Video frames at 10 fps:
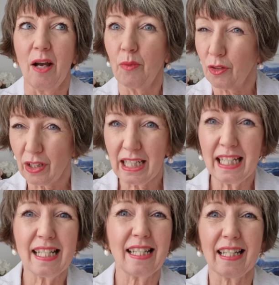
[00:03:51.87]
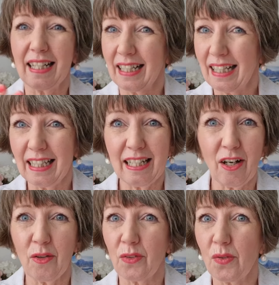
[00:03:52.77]
And we really need to
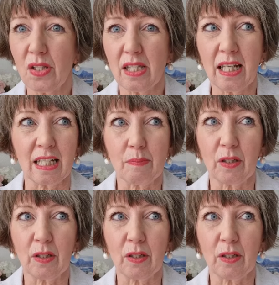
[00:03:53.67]
clear out those things,